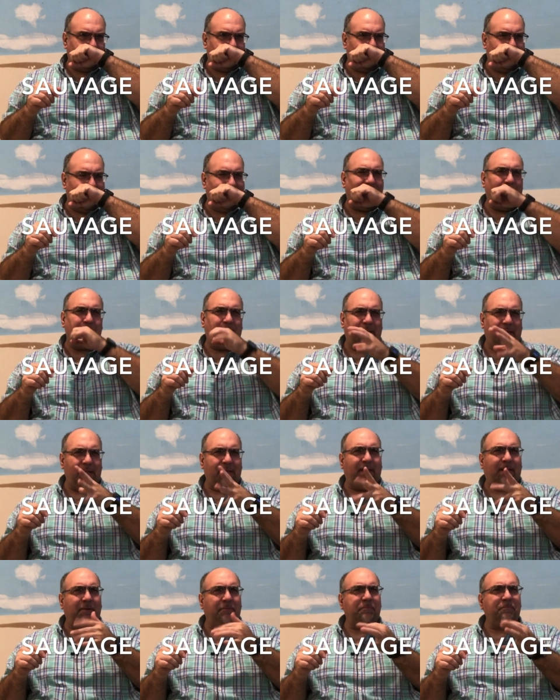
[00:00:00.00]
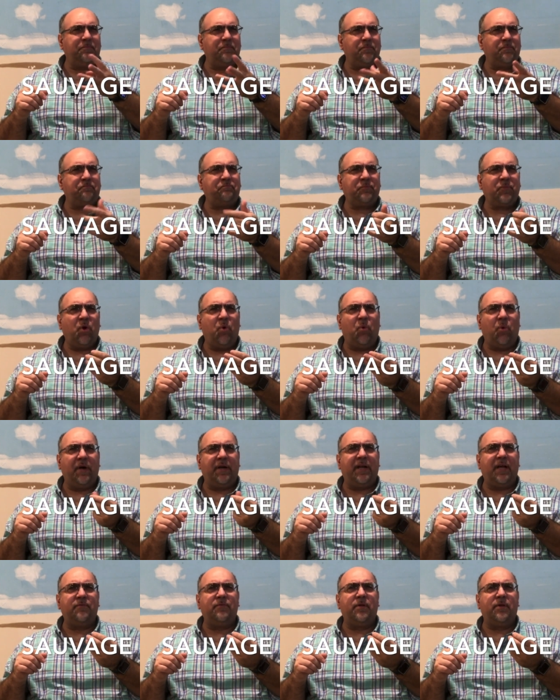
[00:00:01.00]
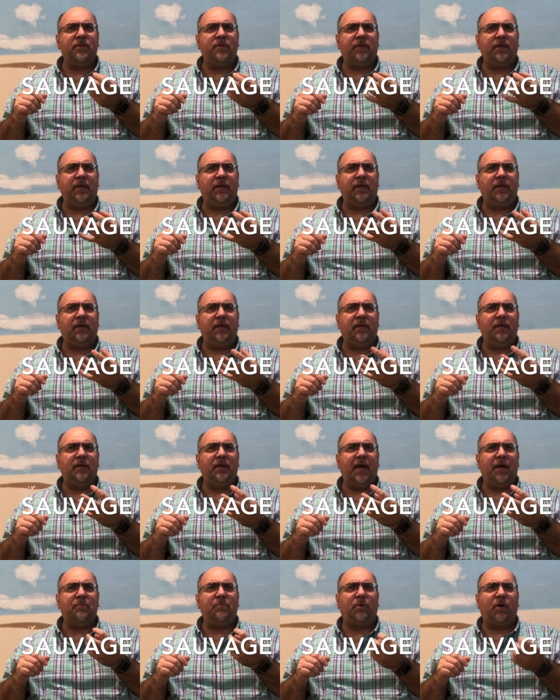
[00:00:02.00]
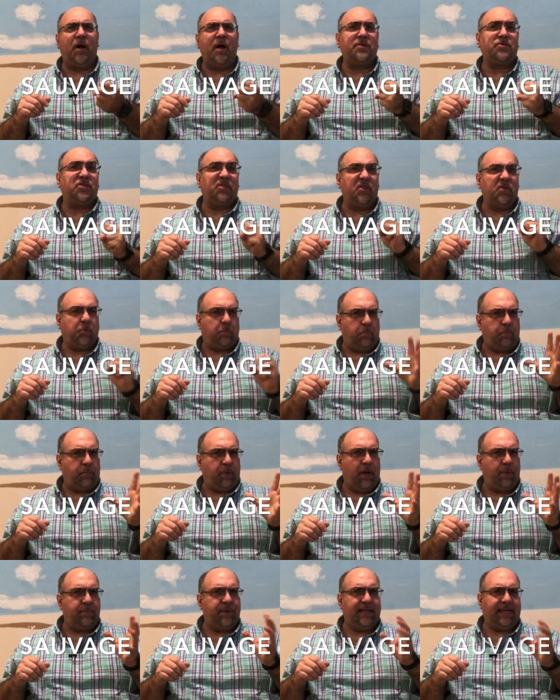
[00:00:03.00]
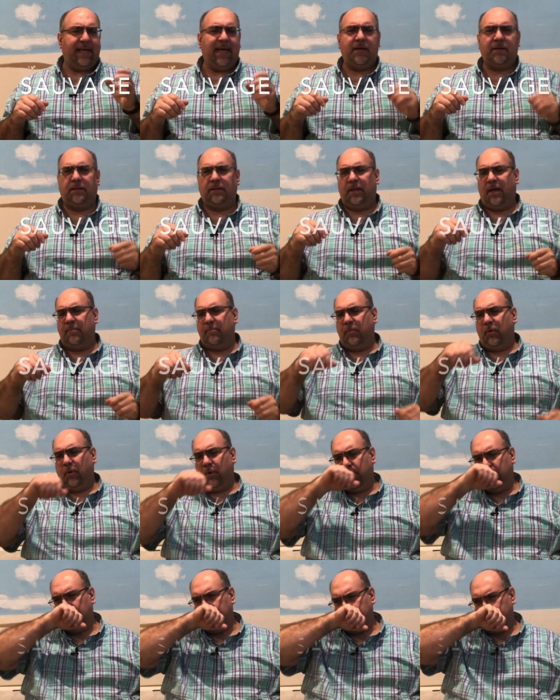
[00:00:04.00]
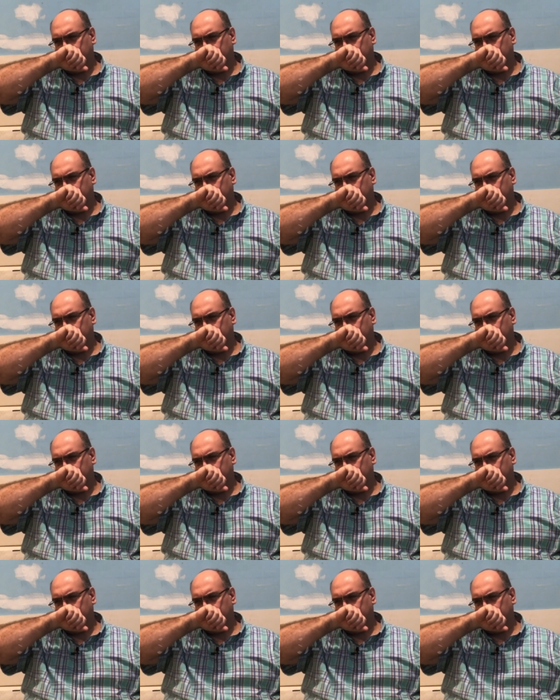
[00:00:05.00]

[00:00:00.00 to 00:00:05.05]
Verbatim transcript: And I'm getting whatever the Ambroxan is pumping out a lot more.